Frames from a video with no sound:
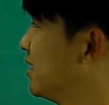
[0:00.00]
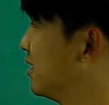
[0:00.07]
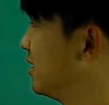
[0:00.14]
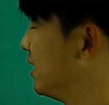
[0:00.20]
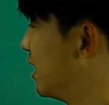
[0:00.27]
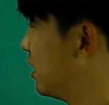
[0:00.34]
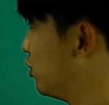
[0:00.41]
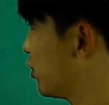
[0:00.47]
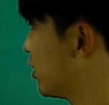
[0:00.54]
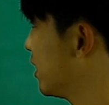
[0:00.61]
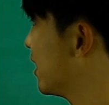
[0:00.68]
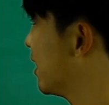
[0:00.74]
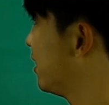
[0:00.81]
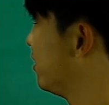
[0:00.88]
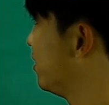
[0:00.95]
Now looking
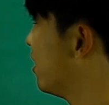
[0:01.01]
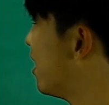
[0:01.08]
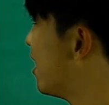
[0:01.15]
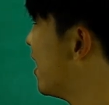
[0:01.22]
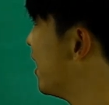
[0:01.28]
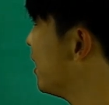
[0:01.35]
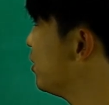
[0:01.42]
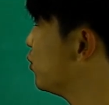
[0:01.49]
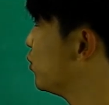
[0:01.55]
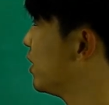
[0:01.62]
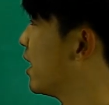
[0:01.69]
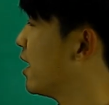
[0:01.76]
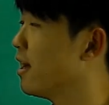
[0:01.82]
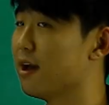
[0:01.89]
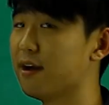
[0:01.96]
at 9, we
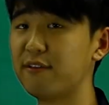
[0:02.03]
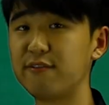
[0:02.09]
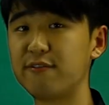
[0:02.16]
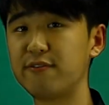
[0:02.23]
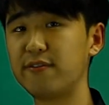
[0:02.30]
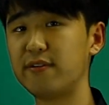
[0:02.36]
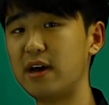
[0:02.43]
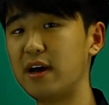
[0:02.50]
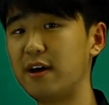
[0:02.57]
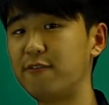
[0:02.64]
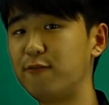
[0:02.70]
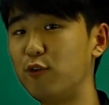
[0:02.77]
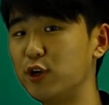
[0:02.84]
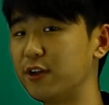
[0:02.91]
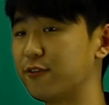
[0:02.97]
have uh,
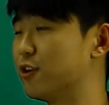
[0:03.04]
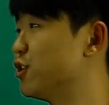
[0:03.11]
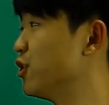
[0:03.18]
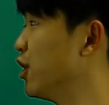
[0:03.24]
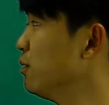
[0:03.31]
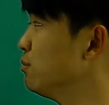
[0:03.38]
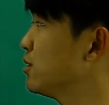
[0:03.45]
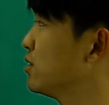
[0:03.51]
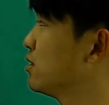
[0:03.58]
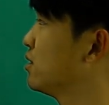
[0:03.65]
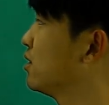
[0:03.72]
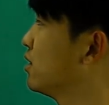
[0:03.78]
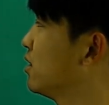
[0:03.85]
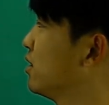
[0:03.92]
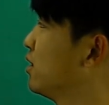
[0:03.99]
four different terms.
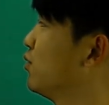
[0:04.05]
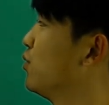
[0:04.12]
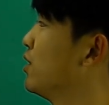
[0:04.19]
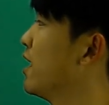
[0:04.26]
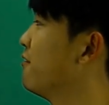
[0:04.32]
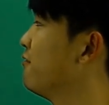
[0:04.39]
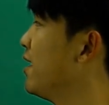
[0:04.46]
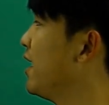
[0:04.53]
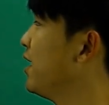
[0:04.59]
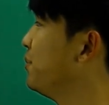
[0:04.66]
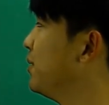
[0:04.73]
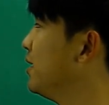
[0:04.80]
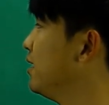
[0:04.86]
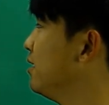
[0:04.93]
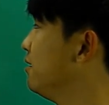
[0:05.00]
We have
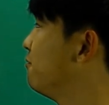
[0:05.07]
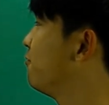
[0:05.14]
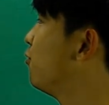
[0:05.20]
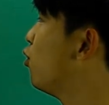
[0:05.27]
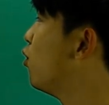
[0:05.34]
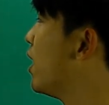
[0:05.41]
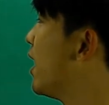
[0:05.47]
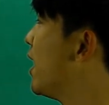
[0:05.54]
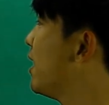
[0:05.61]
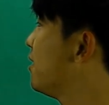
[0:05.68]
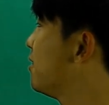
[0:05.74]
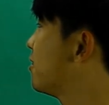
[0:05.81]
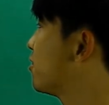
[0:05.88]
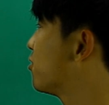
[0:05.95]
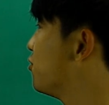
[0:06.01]
AB, 4A,
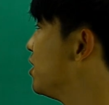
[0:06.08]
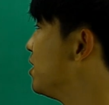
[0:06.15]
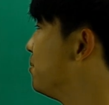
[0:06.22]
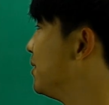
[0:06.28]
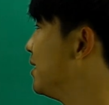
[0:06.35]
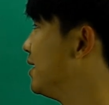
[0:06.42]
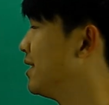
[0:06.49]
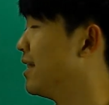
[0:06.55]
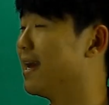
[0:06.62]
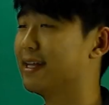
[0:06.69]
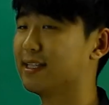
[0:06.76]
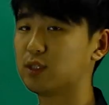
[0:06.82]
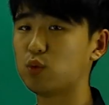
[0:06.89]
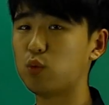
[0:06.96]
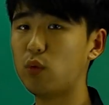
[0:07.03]
3B,
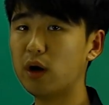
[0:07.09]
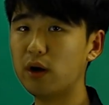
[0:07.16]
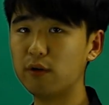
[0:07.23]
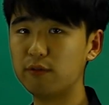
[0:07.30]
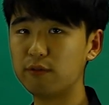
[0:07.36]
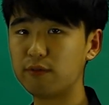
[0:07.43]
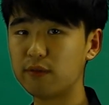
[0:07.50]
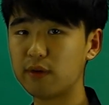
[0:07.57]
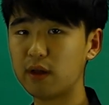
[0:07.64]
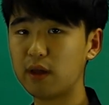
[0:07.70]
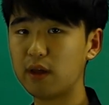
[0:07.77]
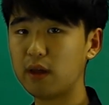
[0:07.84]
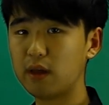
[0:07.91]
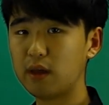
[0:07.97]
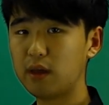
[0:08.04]
and 12.
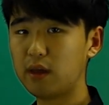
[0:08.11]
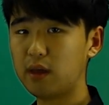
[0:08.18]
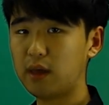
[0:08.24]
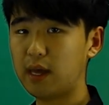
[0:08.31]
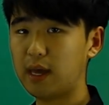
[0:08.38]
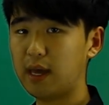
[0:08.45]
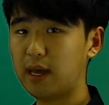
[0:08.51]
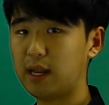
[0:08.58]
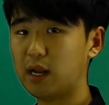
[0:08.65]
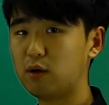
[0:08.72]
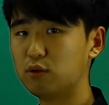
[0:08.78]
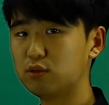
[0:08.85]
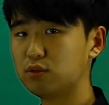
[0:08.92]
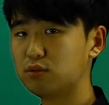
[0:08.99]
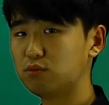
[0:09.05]
And
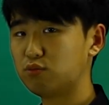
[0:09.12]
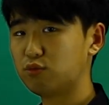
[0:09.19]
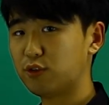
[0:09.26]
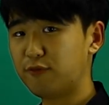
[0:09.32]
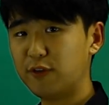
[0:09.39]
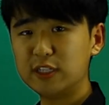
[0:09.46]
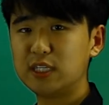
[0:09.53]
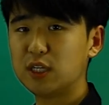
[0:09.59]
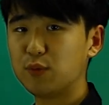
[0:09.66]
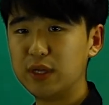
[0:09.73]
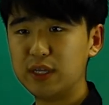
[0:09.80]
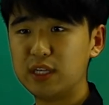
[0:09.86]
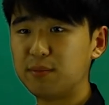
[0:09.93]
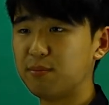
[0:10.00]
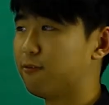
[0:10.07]
on, the first thing we
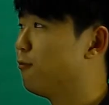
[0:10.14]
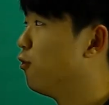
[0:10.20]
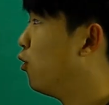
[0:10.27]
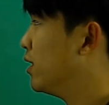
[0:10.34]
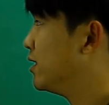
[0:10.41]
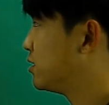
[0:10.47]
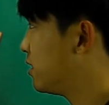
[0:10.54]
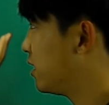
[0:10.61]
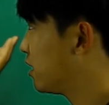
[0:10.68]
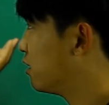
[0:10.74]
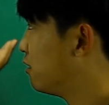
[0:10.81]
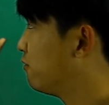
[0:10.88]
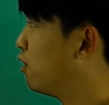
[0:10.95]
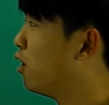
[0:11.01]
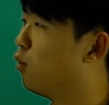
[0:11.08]
did before is to think
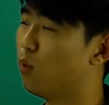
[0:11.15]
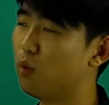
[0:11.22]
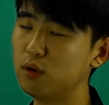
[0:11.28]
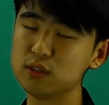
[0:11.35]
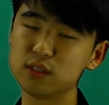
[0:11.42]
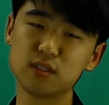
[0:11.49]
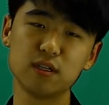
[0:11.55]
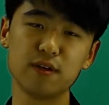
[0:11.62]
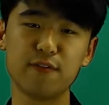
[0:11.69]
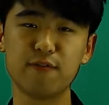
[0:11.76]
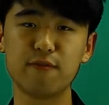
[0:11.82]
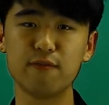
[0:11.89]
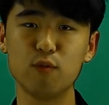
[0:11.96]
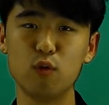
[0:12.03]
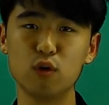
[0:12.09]
of, oh, what was, the,
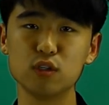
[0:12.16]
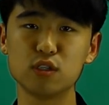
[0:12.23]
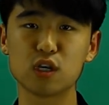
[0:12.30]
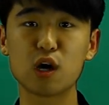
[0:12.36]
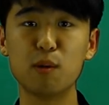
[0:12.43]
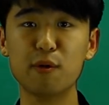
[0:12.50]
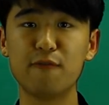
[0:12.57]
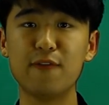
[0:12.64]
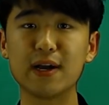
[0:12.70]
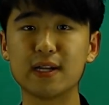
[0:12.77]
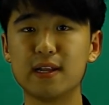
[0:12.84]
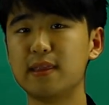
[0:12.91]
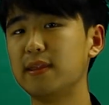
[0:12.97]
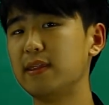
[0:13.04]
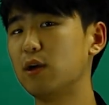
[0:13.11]
what was the common factor
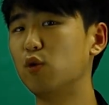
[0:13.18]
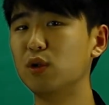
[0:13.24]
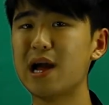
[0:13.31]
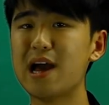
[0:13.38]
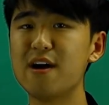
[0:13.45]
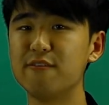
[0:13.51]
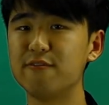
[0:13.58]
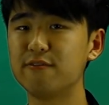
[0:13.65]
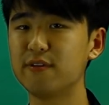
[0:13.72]
that they all have?